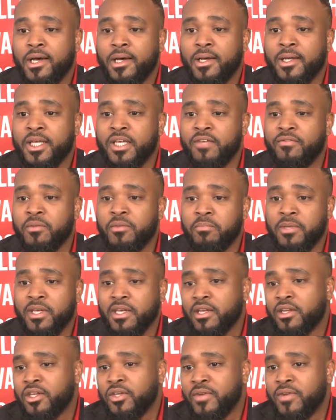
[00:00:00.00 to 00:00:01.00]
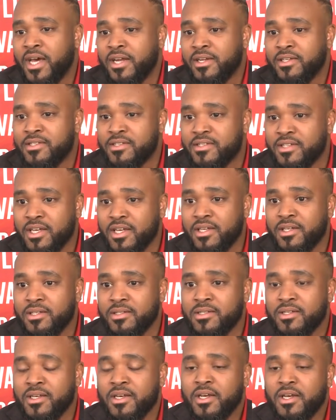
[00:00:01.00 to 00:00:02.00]
even being in the United
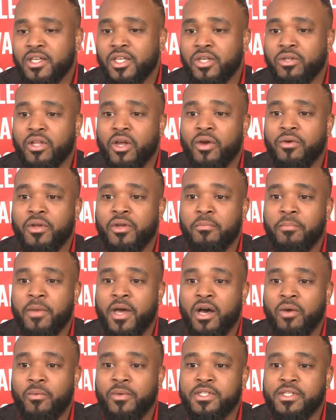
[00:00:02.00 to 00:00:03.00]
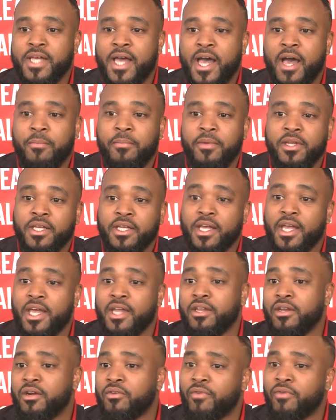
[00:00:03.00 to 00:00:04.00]
States, you learn about what's happening
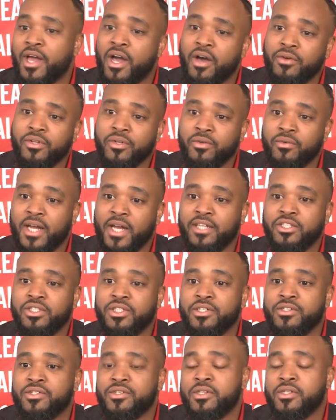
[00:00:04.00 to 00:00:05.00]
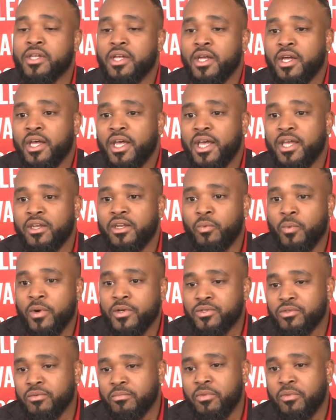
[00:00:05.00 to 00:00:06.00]
in and around you, not just in the
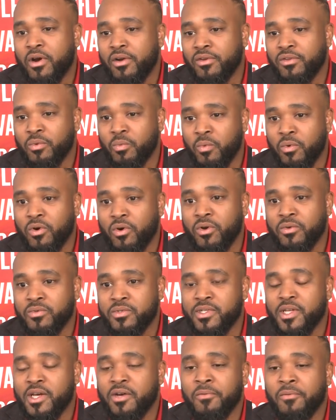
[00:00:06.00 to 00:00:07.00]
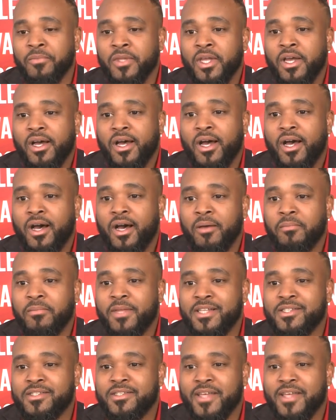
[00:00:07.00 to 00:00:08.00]
western part of the world. So
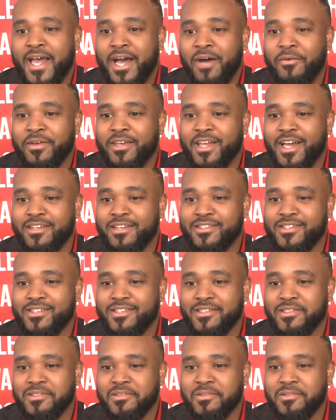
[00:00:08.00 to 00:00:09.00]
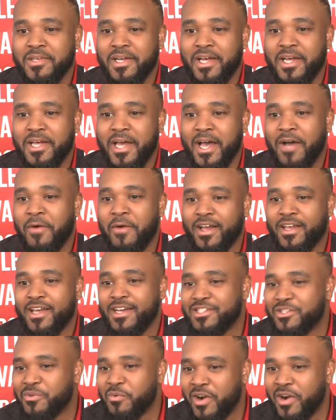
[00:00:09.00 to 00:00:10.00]
that's how I got to
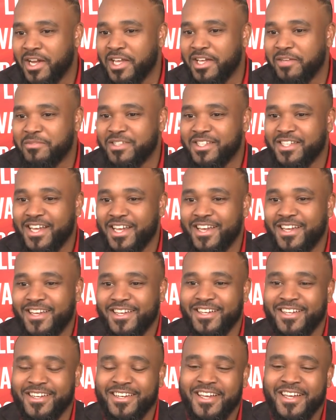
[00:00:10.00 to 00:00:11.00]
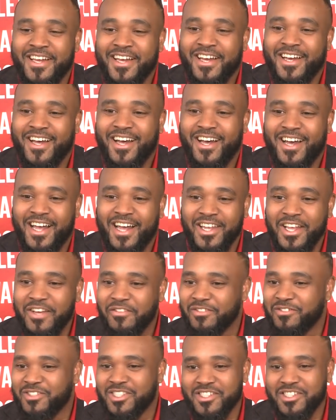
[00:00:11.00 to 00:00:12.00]
where I am today, and I
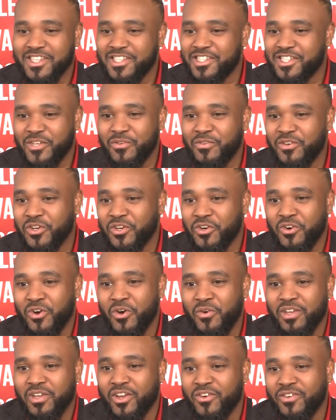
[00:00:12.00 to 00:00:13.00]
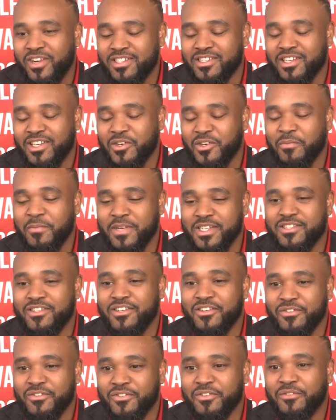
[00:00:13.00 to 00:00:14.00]
love it, just continuing to grow and learn as a leader myself.